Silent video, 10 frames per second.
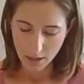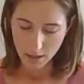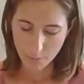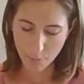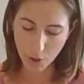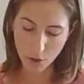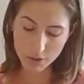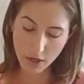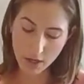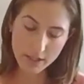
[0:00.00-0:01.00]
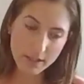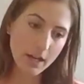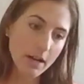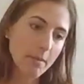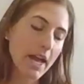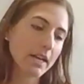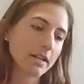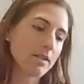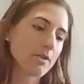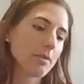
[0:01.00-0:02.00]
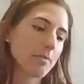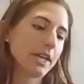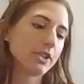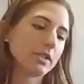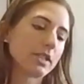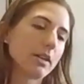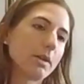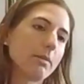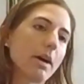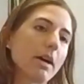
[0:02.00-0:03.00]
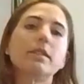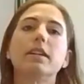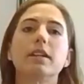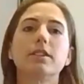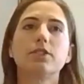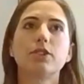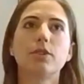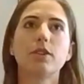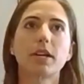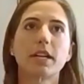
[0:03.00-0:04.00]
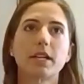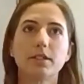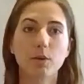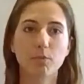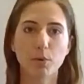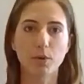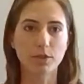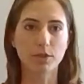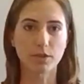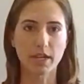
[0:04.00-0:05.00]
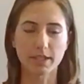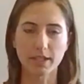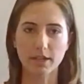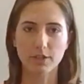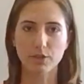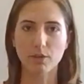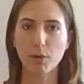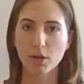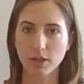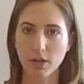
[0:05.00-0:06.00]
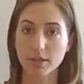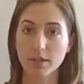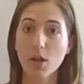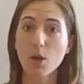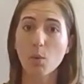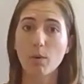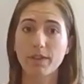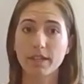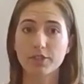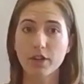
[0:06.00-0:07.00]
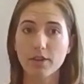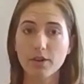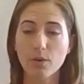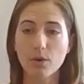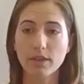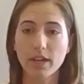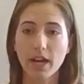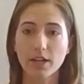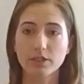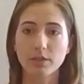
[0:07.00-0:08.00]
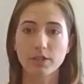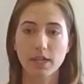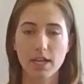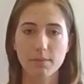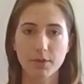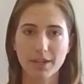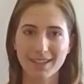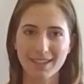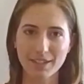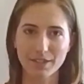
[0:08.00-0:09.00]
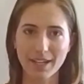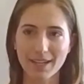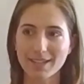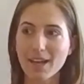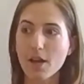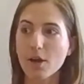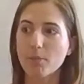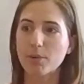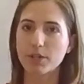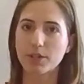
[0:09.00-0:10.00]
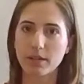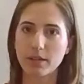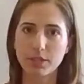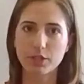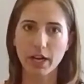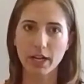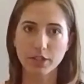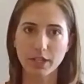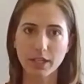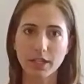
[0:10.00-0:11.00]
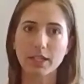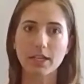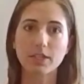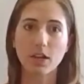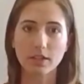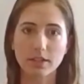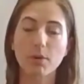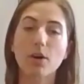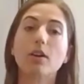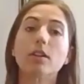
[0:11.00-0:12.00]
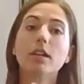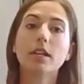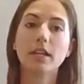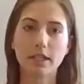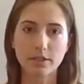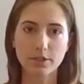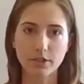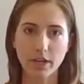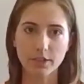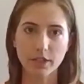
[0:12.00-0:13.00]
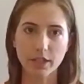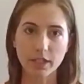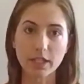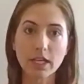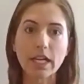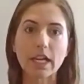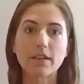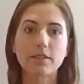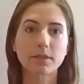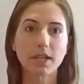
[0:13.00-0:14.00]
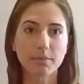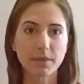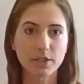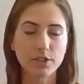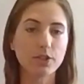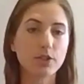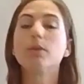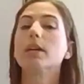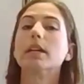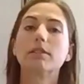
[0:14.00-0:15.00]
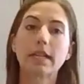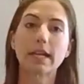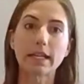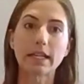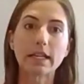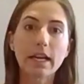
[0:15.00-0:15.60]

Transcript: Ball toss, I had a patient tell me about that. So their kids were bored, so they decided to do a ball toss with each other, or they actually, to keep their kid entertained, put an empty trash can and they toss the ball into the trash can. It gives them something to do, entertaining,